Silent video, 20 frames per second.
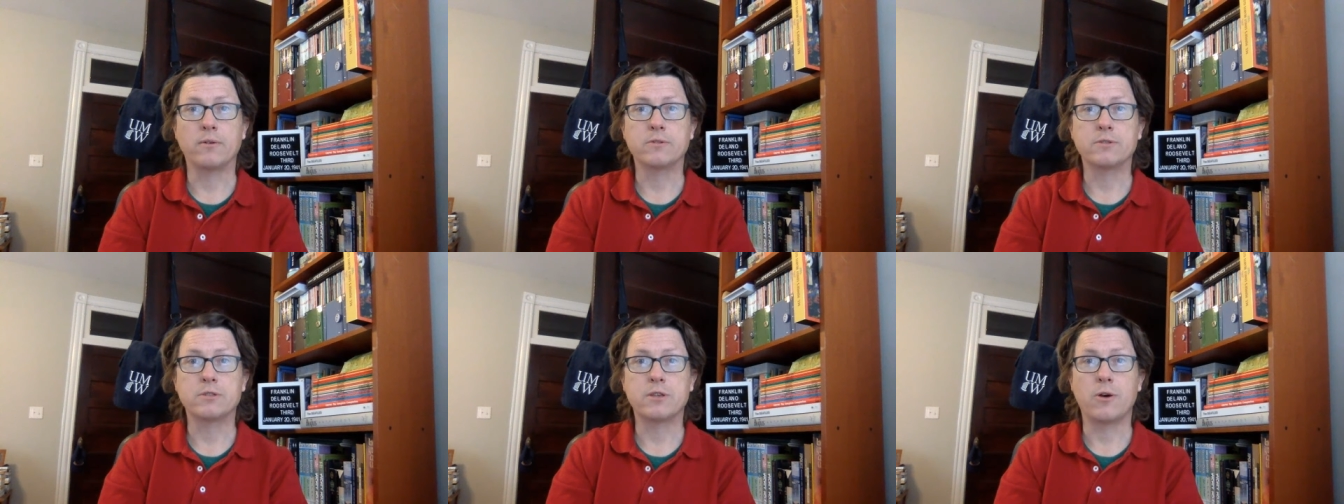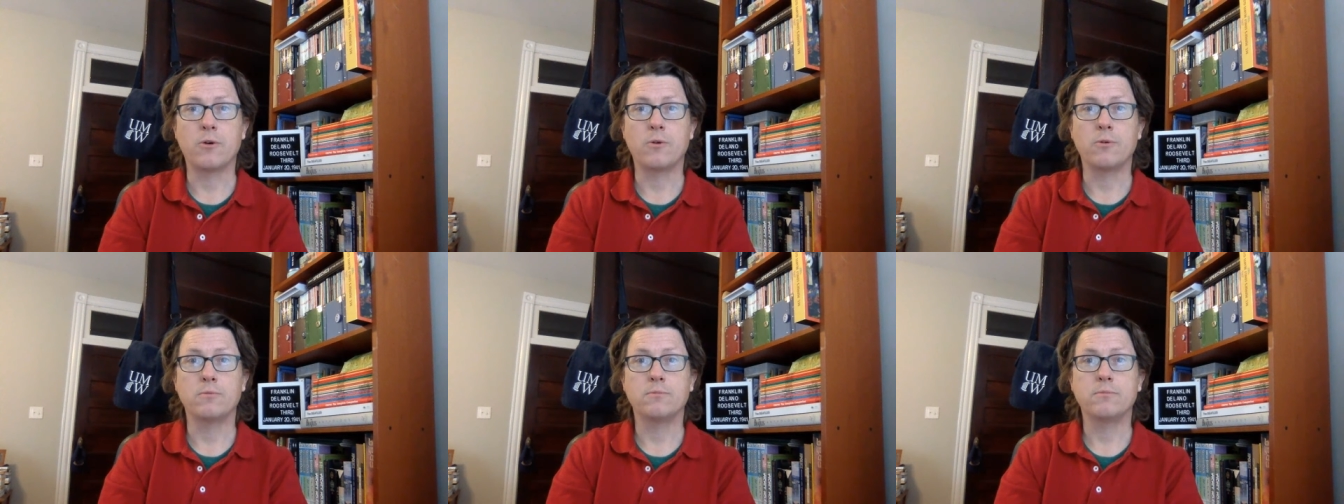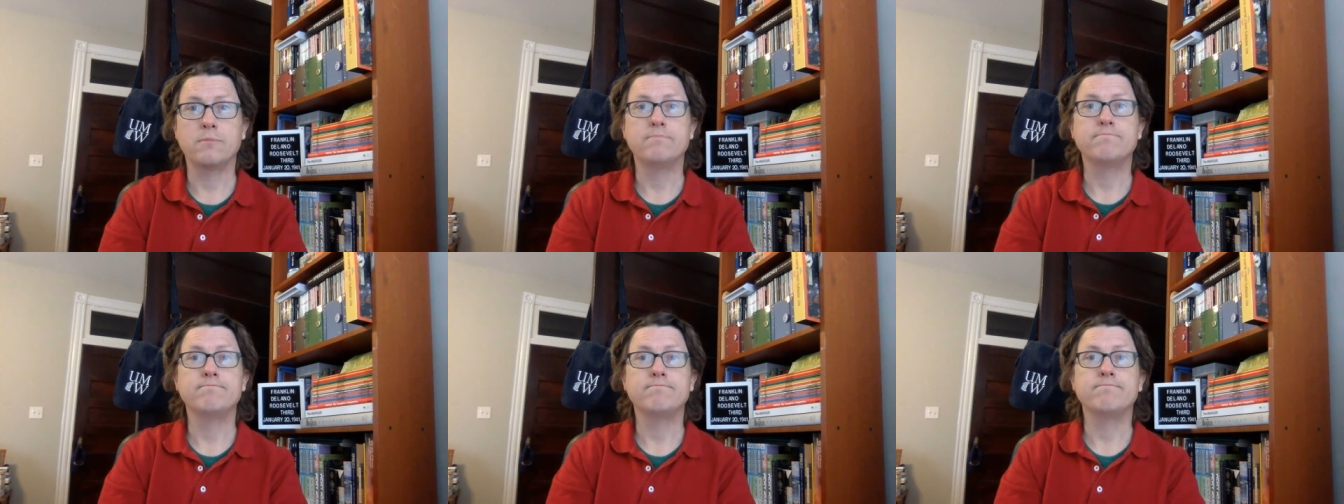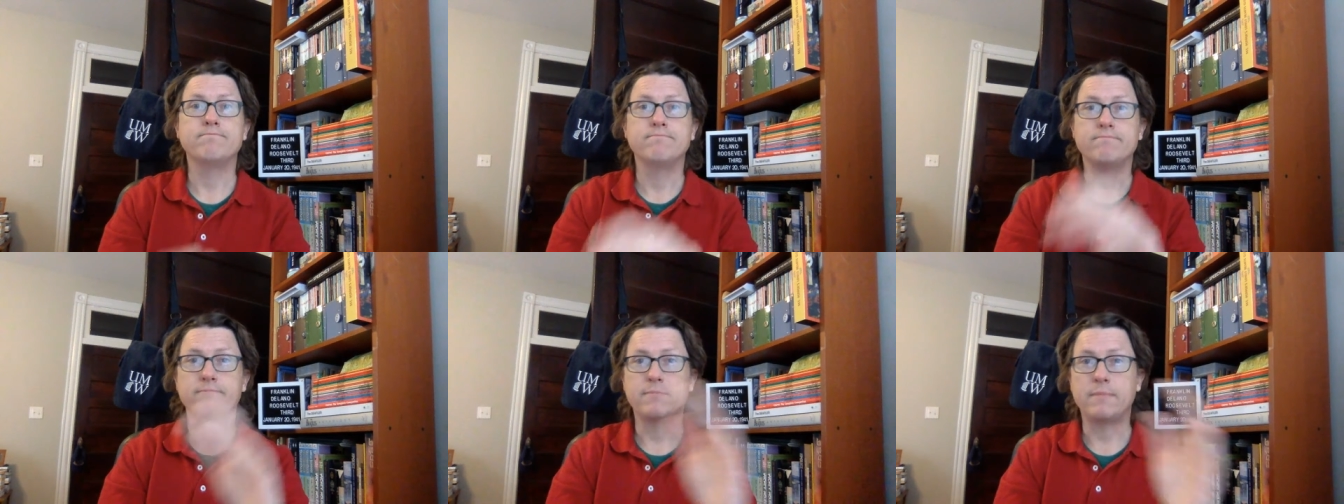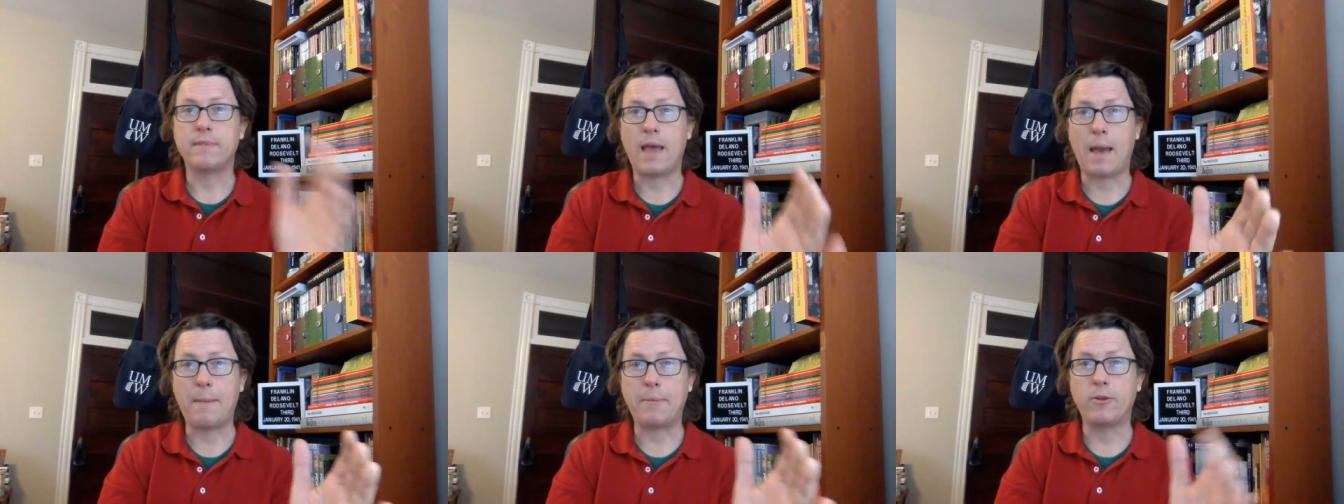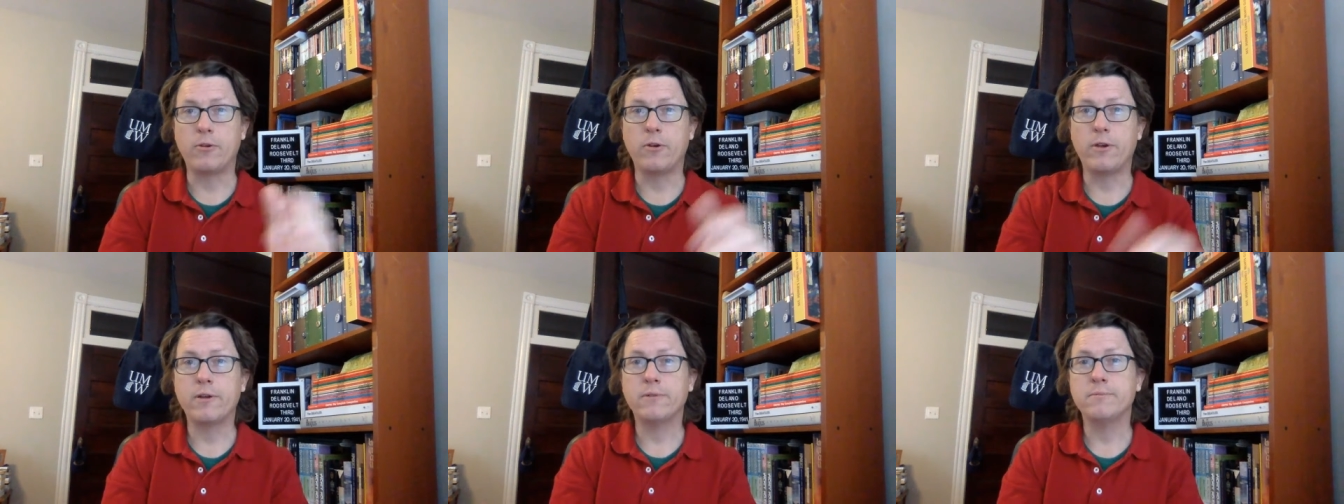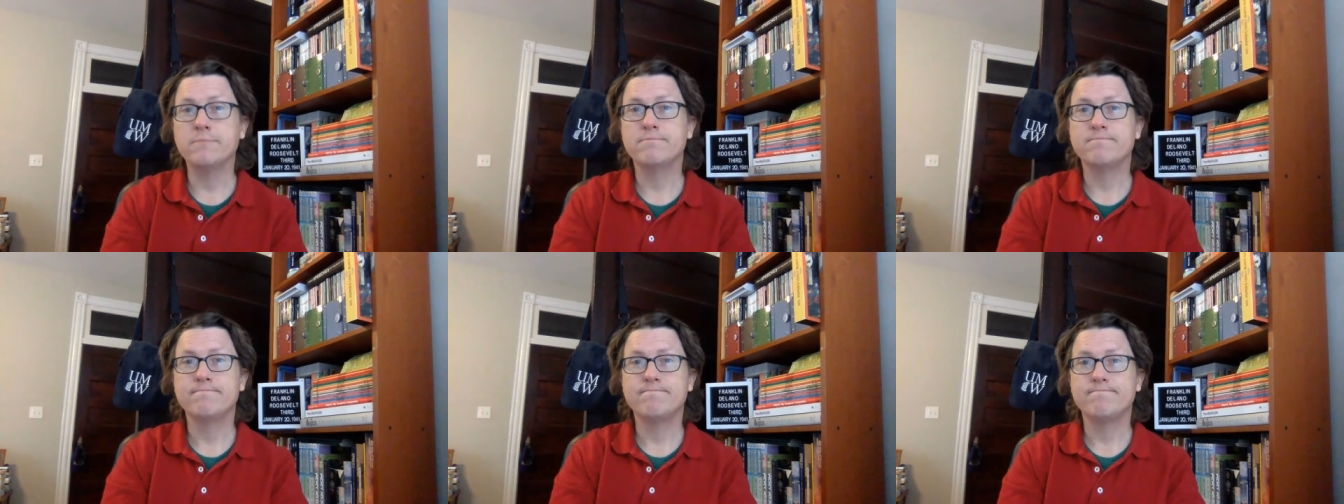So Happy New
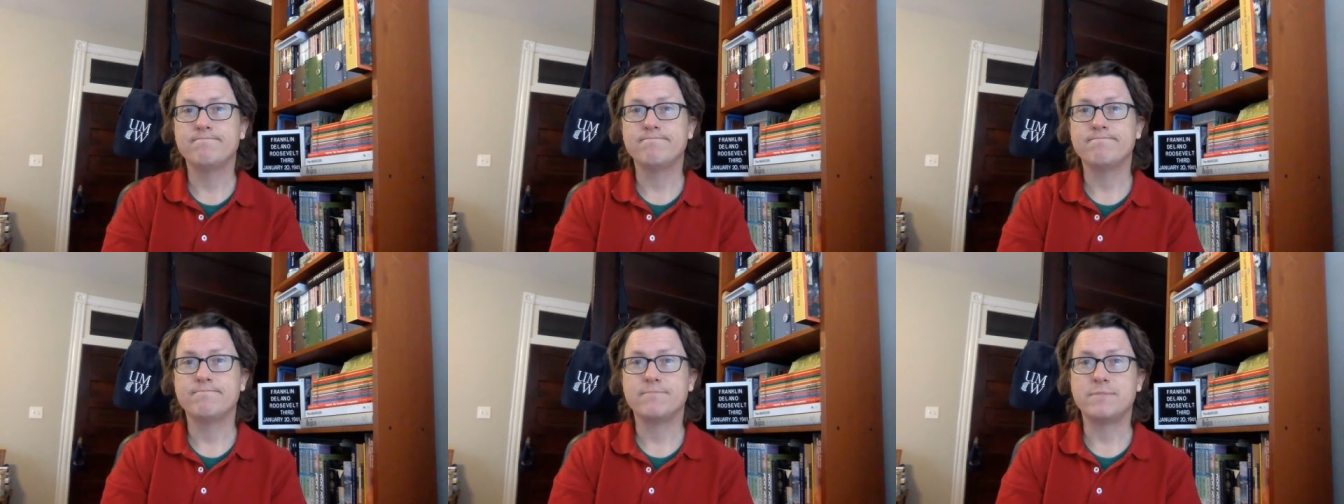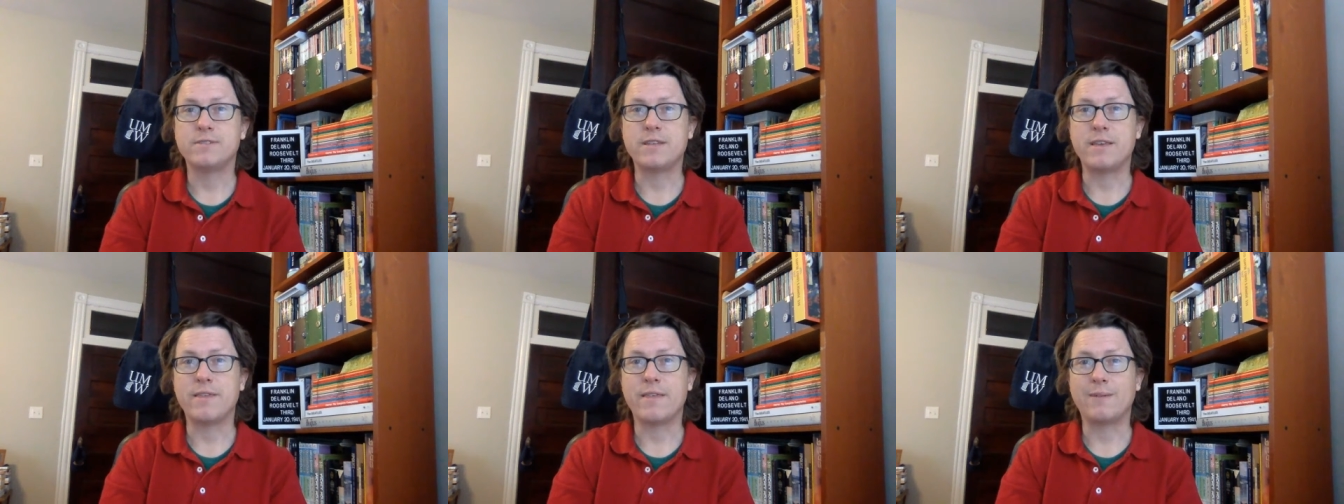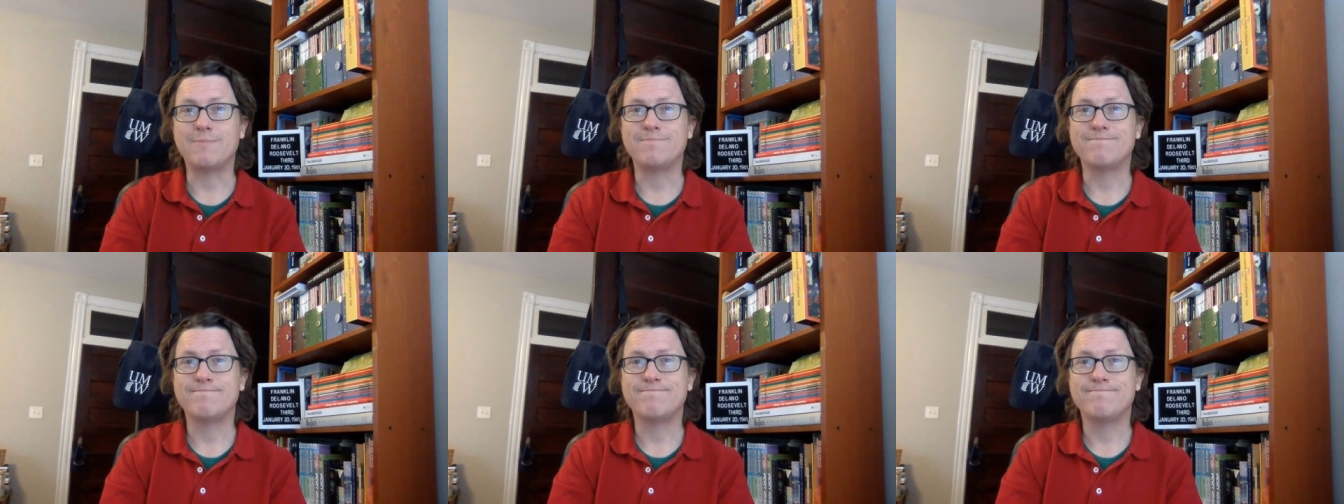Year. See you then.